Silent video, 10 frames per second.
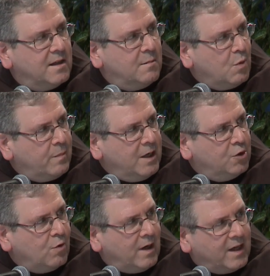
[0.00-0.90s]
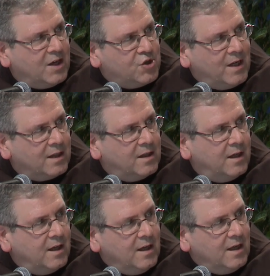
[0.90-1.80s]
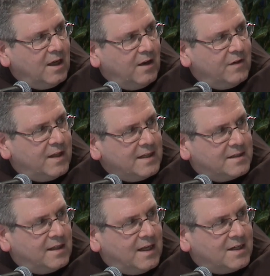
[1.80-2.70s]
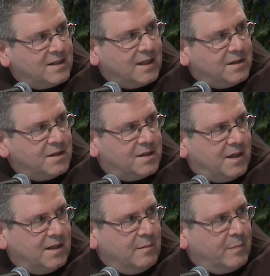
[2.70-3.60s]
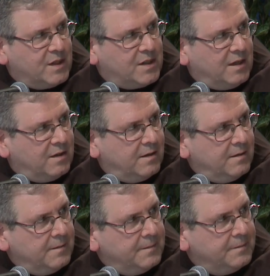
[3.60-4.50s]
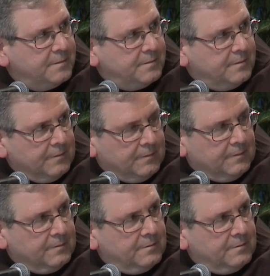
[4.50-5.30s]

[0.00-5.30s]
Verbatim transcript: certain uh, evidences which are present, current